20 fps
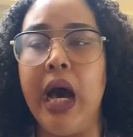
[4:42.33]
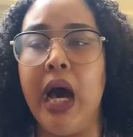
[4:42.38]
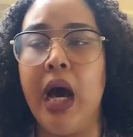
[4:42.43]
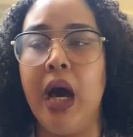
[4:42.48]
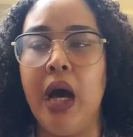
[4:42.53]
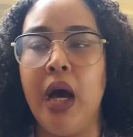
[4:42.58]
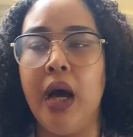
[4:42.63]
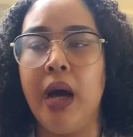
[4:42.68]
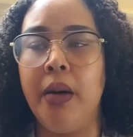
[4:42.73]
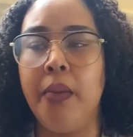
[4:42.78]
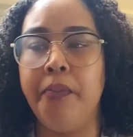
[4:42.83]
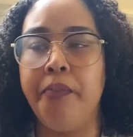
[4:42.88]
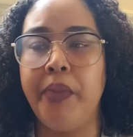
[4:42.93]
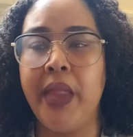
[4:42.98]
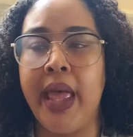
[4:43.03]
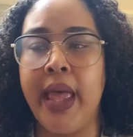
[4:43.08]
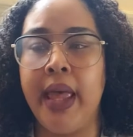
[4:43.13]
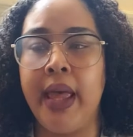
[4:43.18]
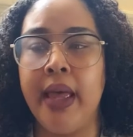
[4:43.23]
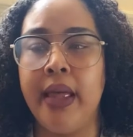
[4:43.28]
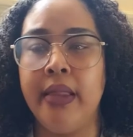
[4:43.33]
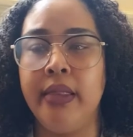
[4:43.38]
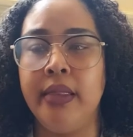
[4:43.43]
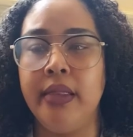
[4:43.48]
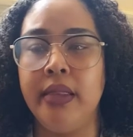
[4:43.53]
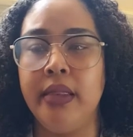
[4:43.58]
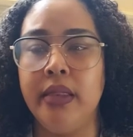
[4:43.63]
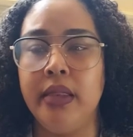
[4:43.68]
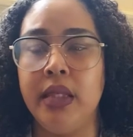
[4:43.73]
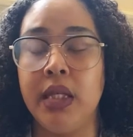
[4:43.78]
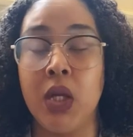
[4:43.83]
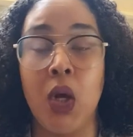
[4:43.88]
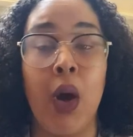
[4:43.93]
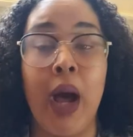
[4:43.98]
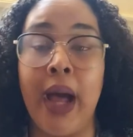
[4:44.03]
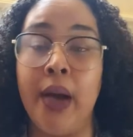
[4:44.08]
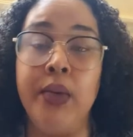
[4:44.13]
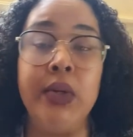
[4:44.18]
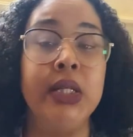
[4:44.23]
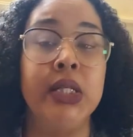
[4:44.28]
And so
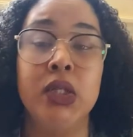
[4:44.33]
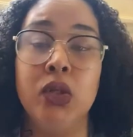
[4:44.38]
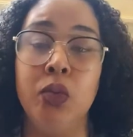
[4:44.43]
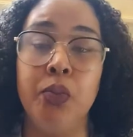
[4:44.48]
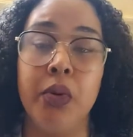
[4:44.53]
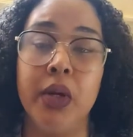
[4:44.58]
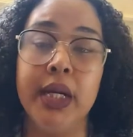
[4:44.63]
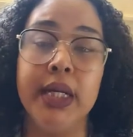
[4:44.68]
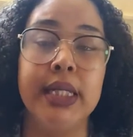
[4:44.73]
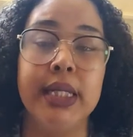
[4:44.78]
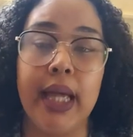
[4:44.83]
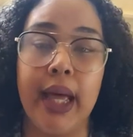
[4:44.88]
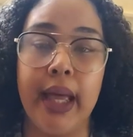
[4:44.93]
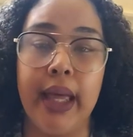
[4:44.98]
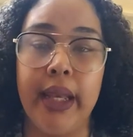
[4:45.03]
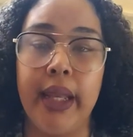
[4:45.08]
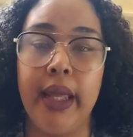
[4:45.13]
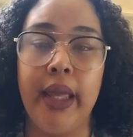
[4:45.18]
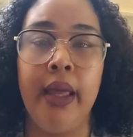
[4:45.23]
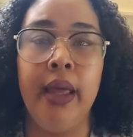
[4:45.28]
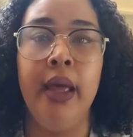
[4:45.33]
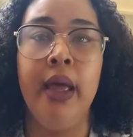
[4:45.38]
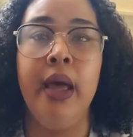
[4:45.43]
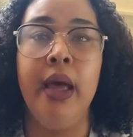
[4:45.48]
I was super excited.